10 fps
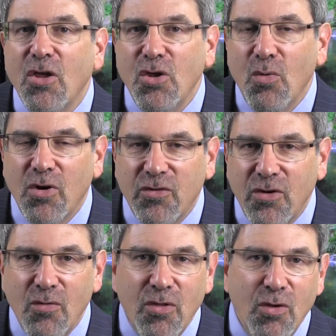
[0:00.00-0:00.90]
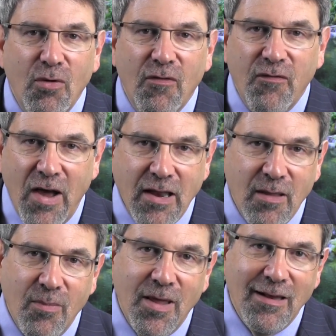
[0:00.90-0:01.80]
You want to show that you are
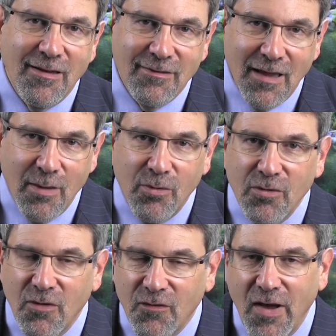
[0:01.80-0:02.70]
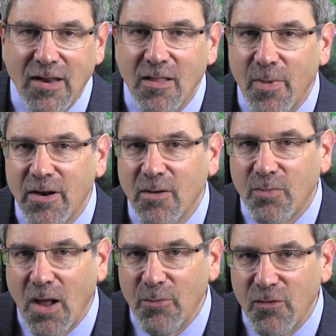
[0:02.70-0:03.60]
fighting being disabled, you're fighting the medical
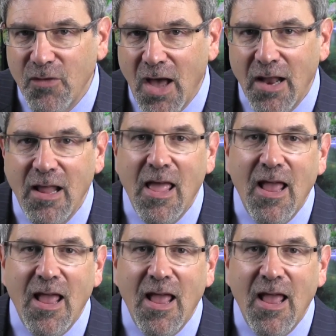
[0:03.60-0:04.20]
problem you've got.